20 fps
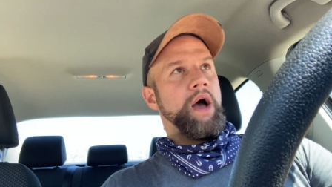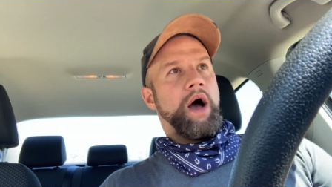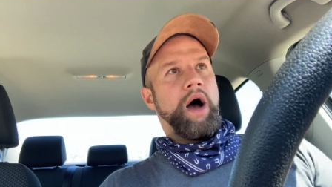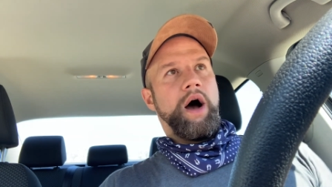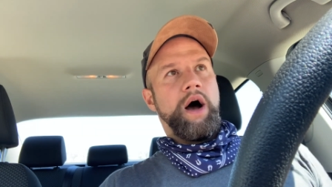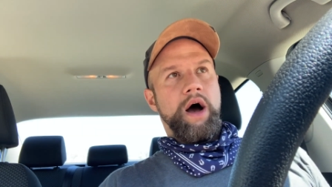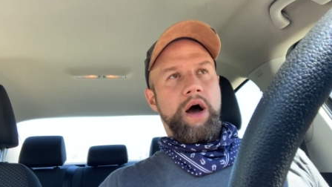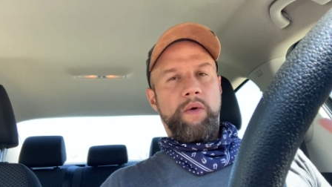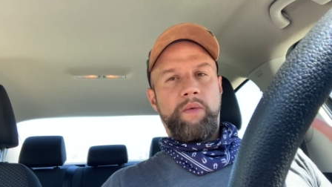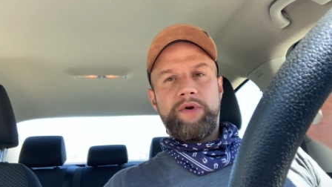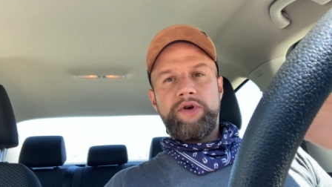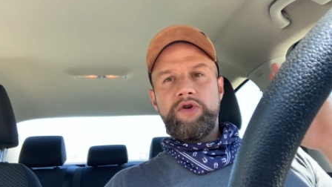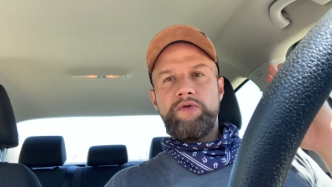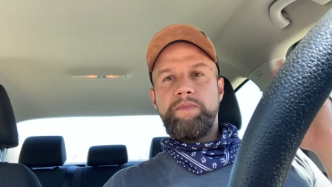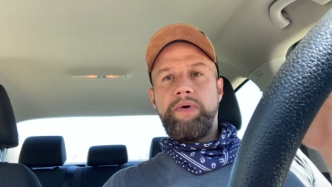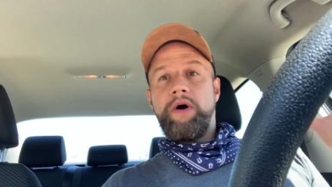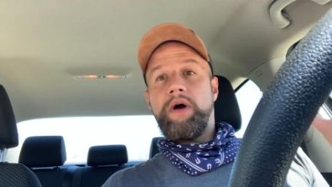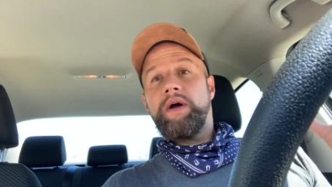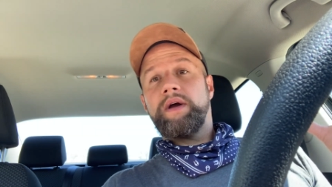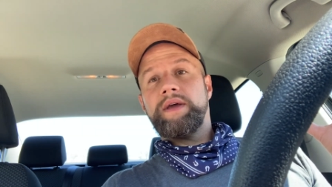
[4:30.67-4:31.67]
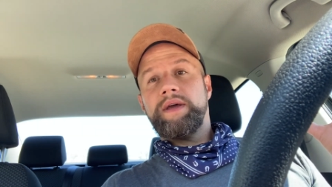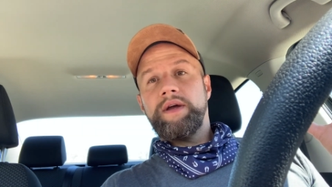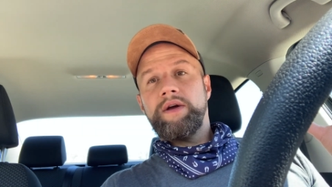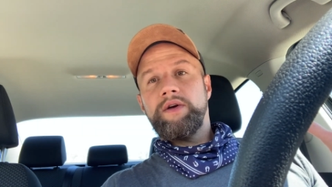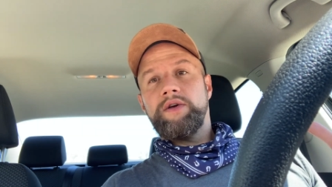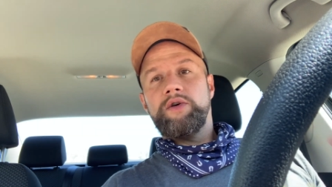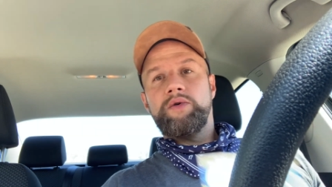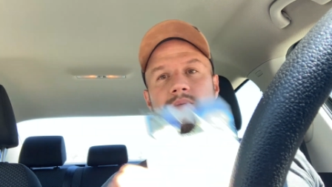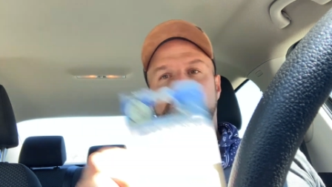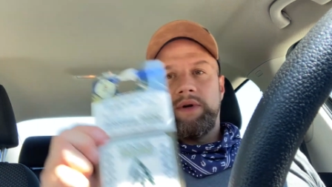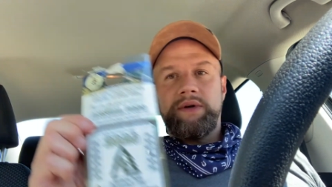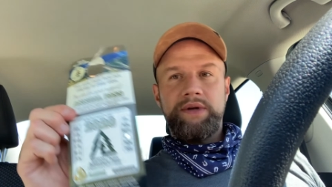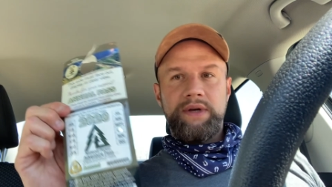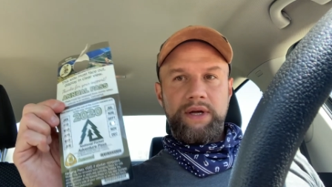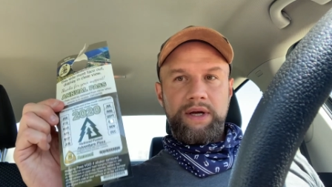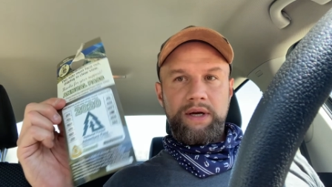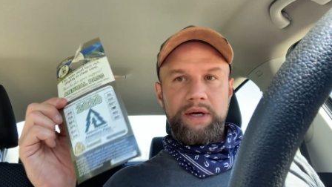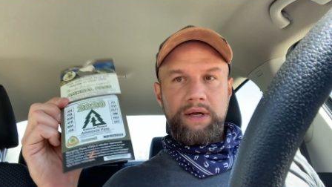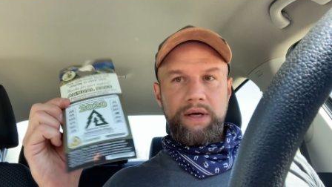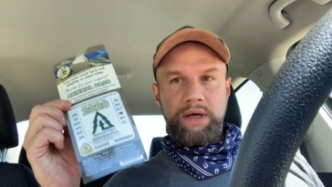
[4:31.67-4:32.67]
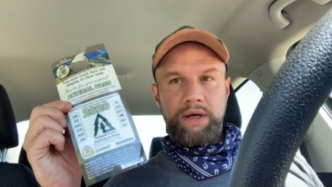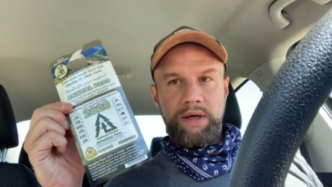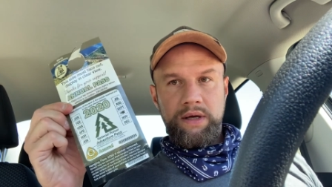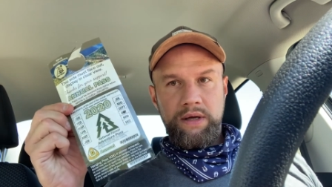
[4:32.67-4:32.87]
Uh, when you park here, you will need